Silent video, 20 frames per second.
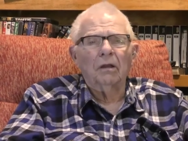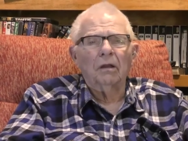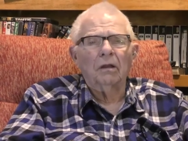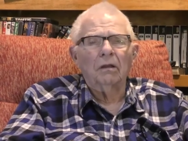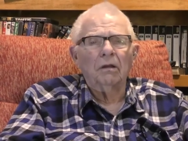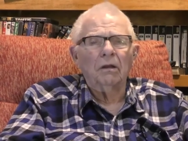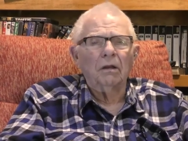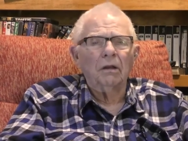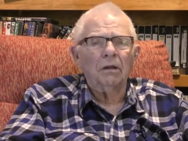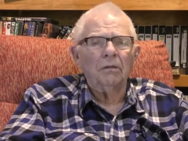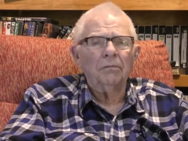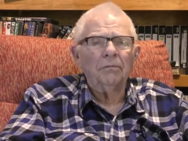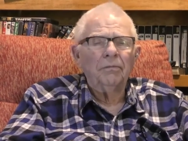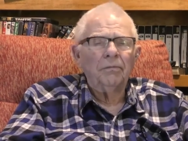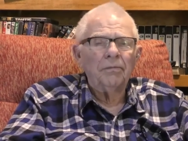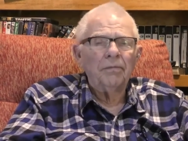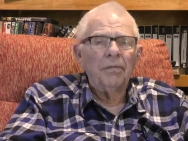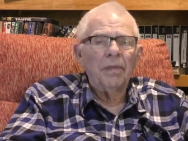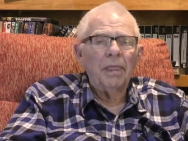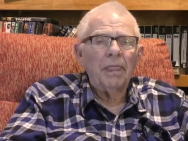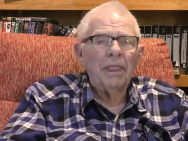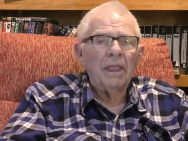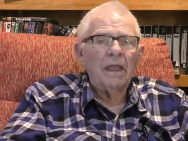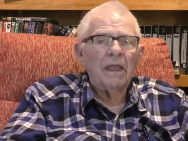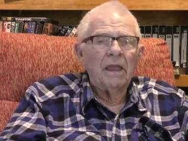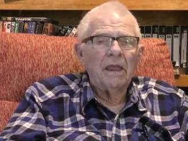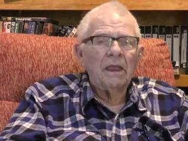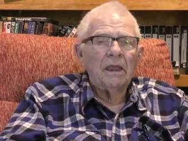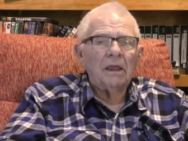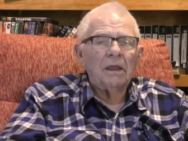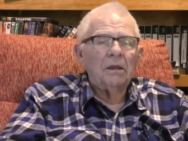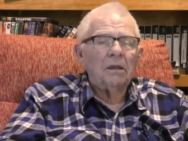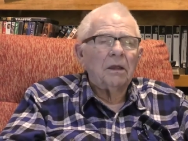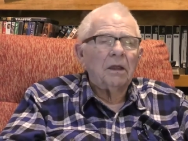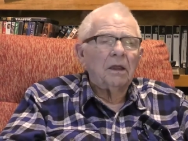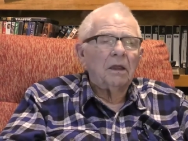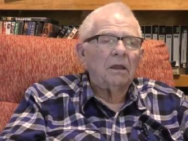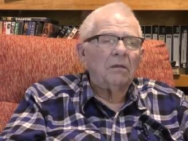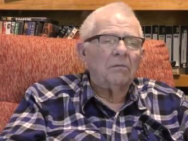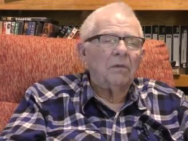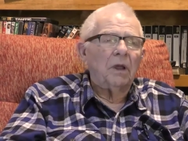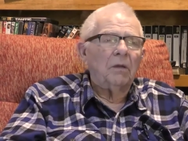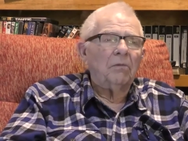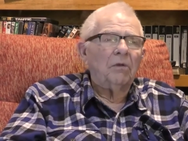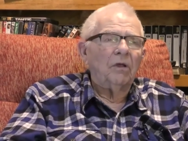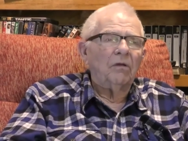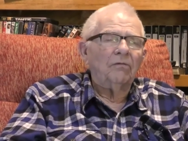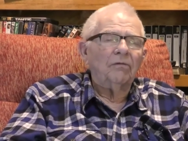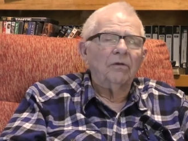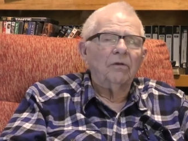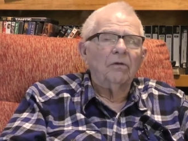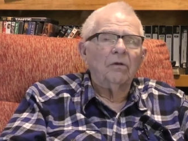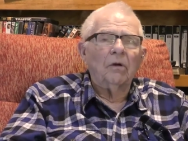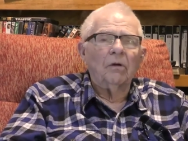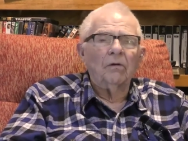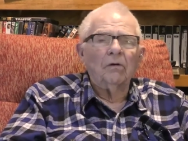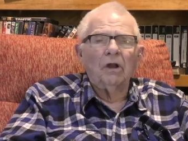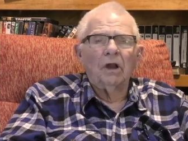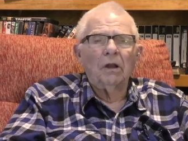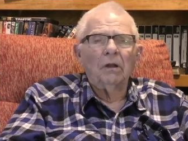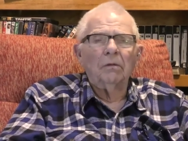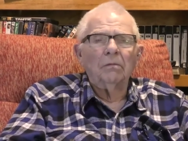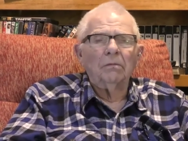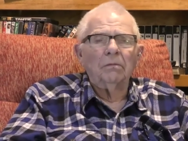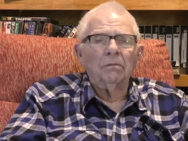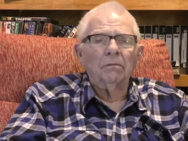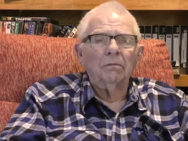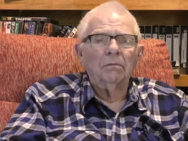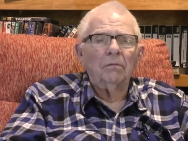and maybe if you don't want to